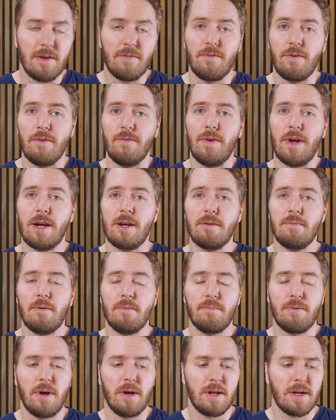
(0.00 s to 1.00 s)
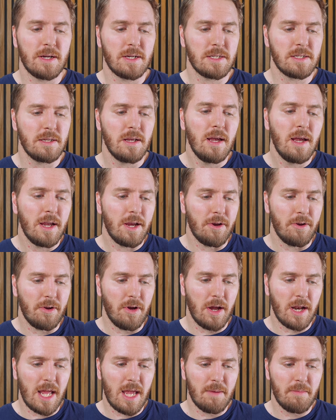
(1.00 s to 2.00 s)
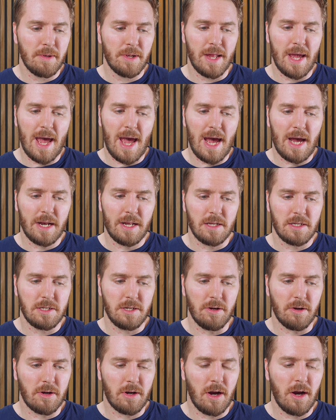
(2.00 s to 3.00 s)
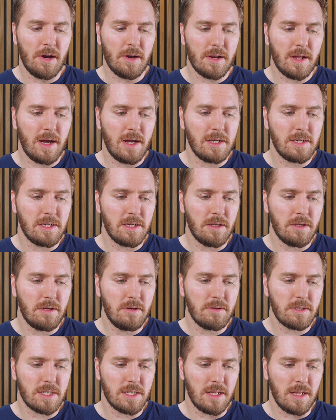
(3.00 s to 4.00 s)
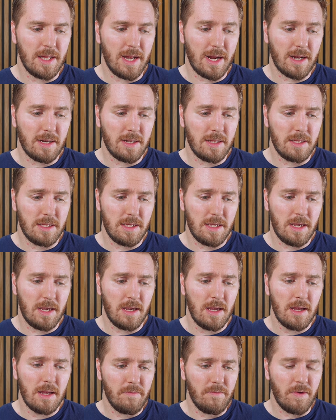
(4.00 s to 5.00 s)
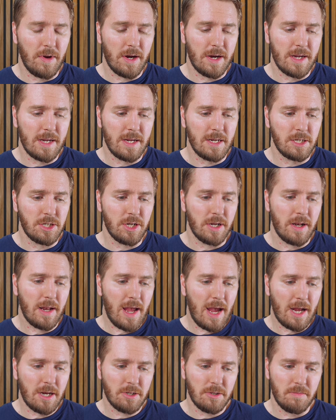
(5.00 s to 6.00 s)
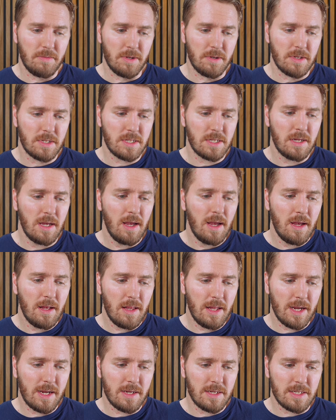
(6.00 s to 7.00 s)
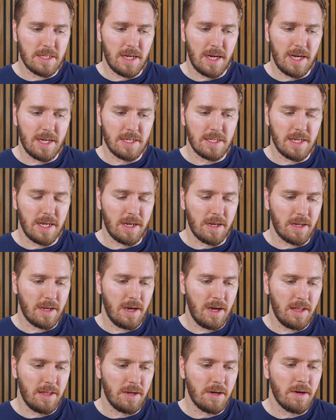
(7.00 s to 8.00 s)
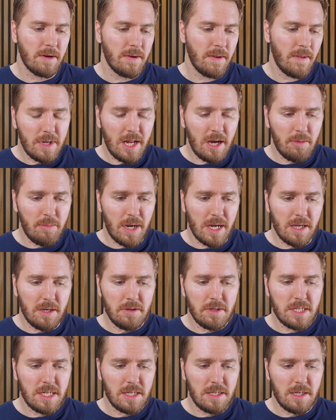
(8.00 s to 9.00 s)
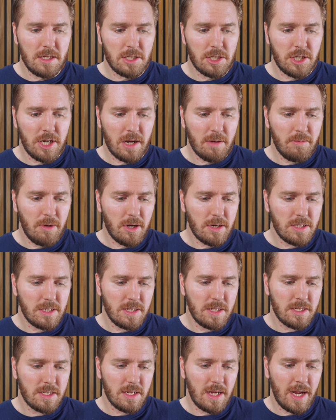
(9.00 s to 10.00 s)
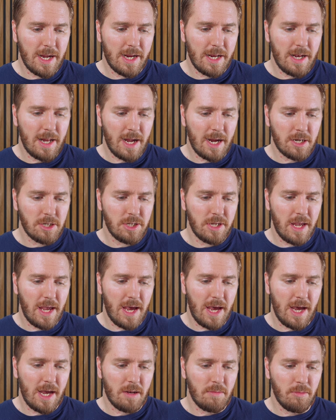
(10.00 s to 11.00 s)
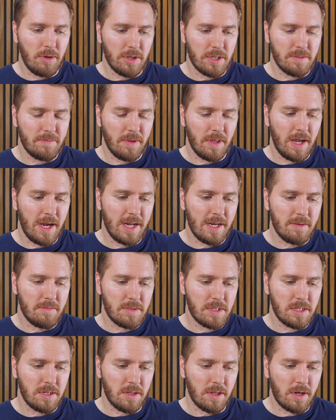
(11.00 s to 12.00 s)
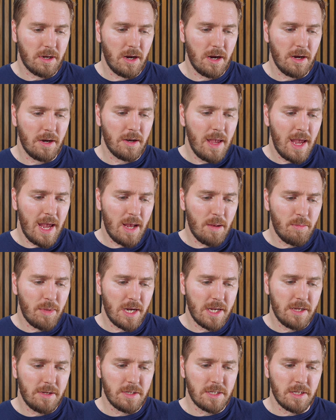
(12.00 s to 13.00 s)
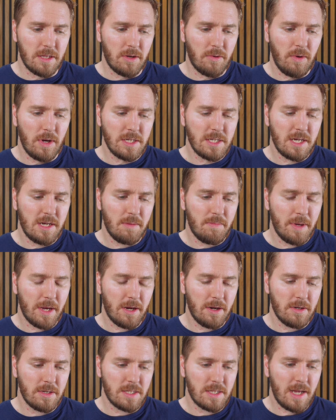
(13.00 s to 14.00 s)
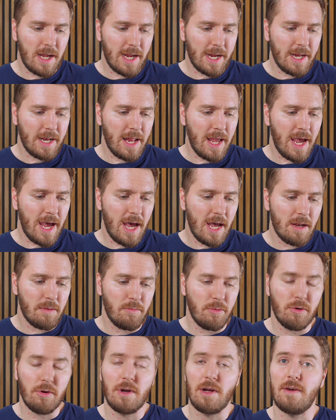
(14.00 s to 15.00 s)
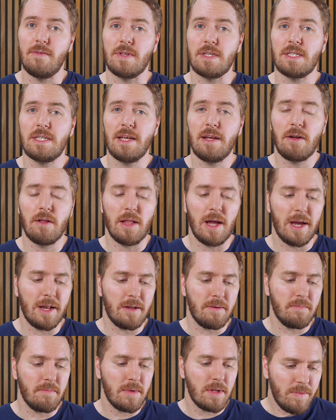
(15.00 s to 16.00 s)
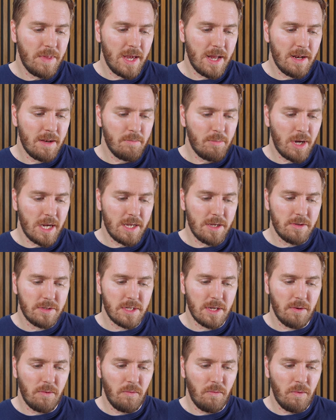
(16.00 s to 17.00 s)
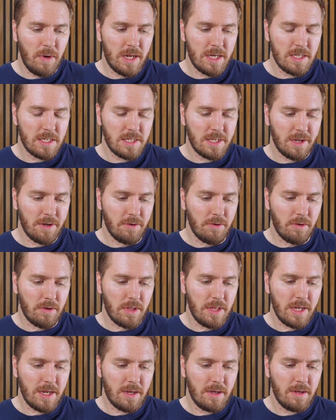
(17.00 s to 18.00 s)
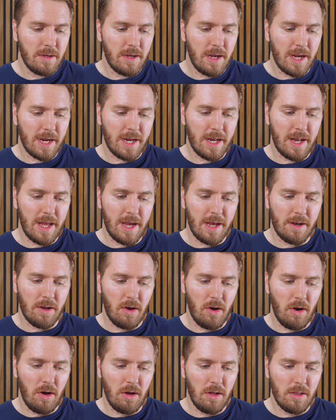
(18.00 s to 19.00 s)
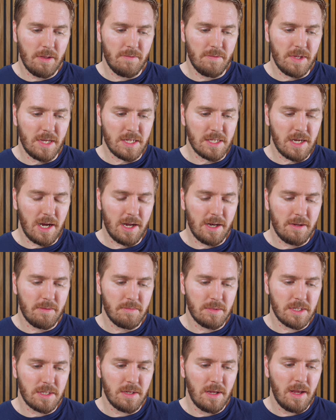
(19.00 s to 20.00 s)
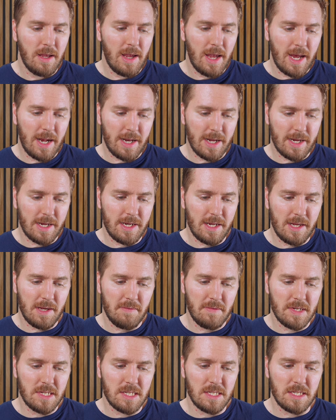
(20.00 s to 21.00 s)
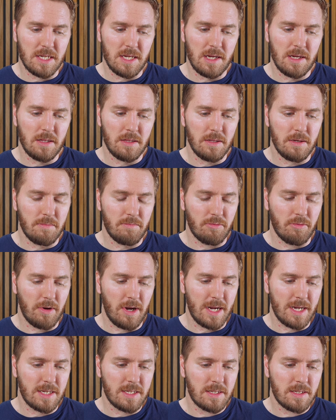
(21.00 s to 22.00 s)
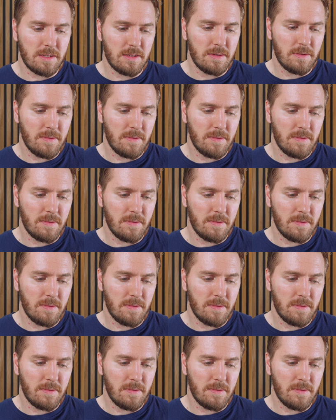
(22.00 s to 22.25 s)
for variable products, you're not able to add it to your cart until you select the variation attributes like size and color. Now by using these checkboxes, I can actually add multiple items to the cart. And by using the quantity pickers, I can add more of a single item. Then by using one single click, I can add all of these items and I can even see the price.